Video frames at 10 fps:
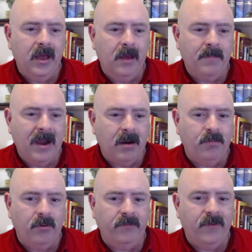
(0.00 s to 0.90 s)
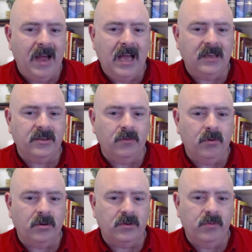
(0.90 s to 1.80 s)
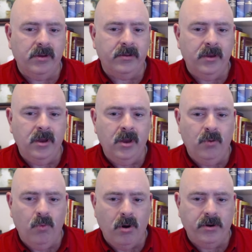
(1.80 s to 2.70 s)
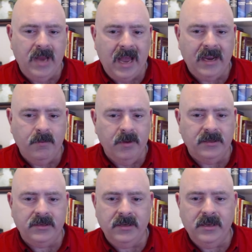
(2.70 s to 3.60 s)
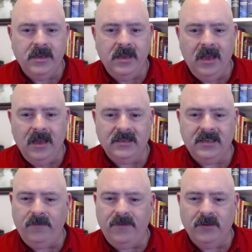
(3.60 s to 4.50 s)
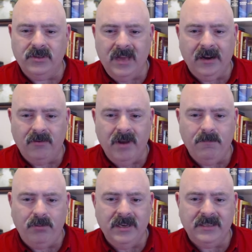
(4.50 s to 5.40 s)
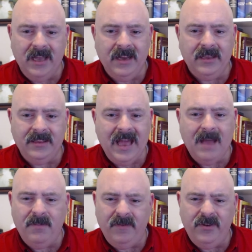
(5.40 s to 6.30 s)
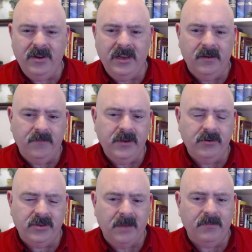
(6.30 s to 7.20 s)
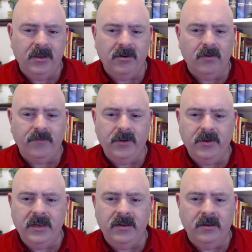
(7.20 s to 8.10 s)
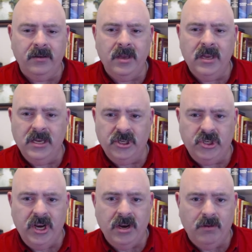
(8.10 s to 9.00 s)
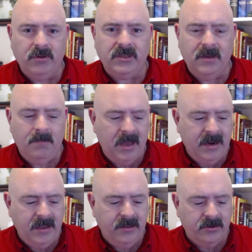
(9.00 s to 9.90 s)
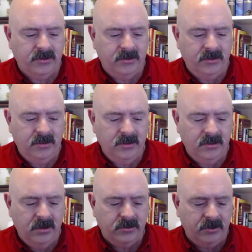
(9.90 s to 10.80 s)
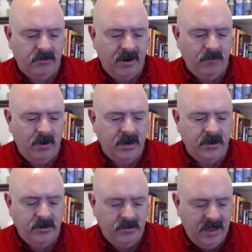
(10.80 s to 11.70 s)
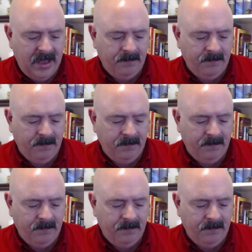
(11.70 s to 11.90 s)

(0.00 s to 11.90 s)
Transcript: PowerPoint files, it works with Word documents. Cell phone's not a great place to edit that, but if you need to view something or if you need to share it with somebody, there's a great way to do that.